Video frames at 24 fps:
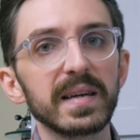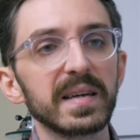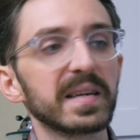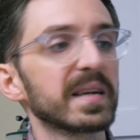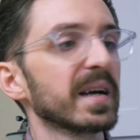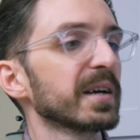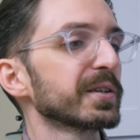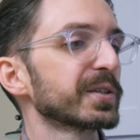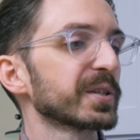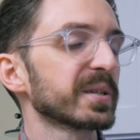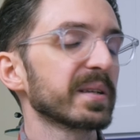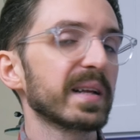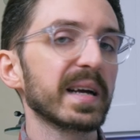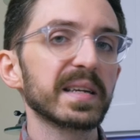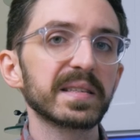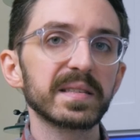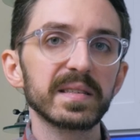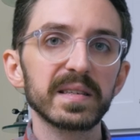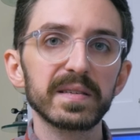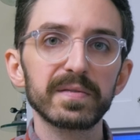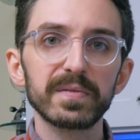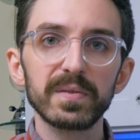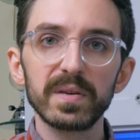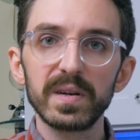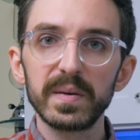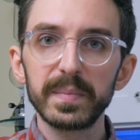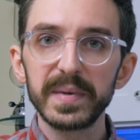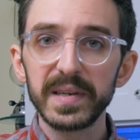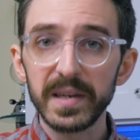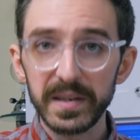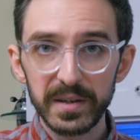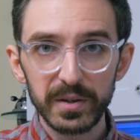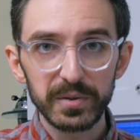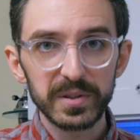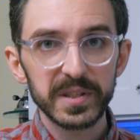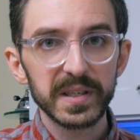a Gaggia Classic from an
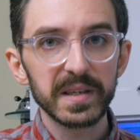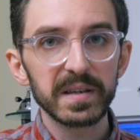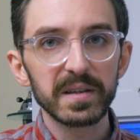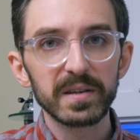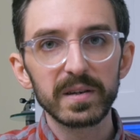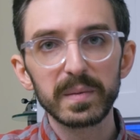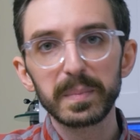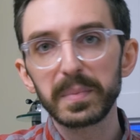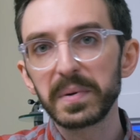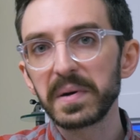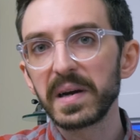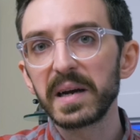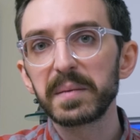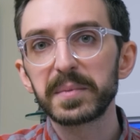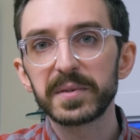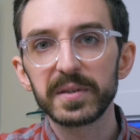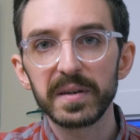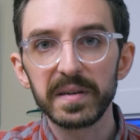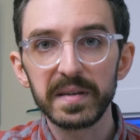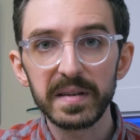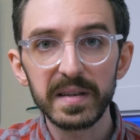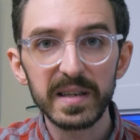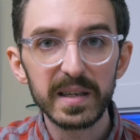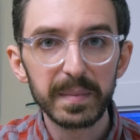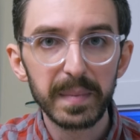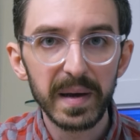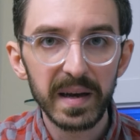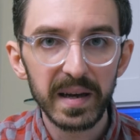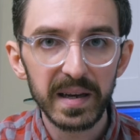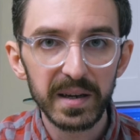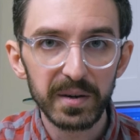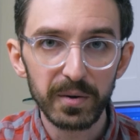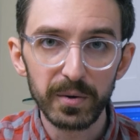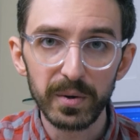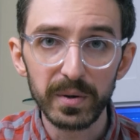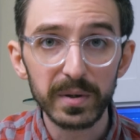unknown seller, perhaps on
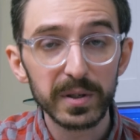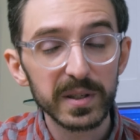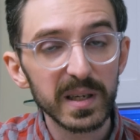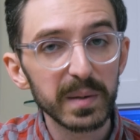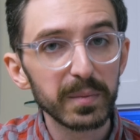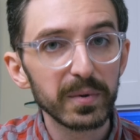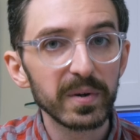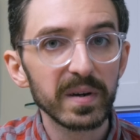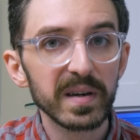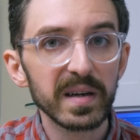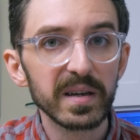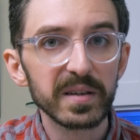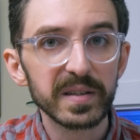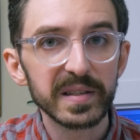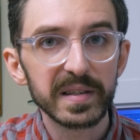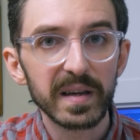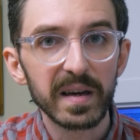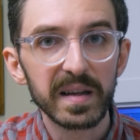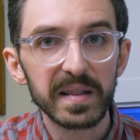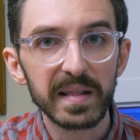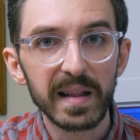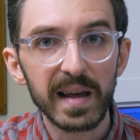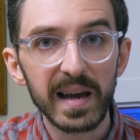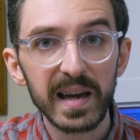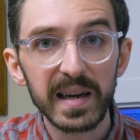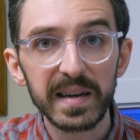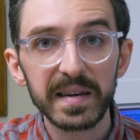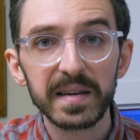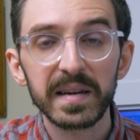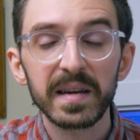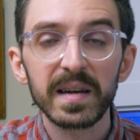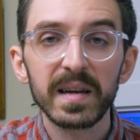eBay or somewhere else online,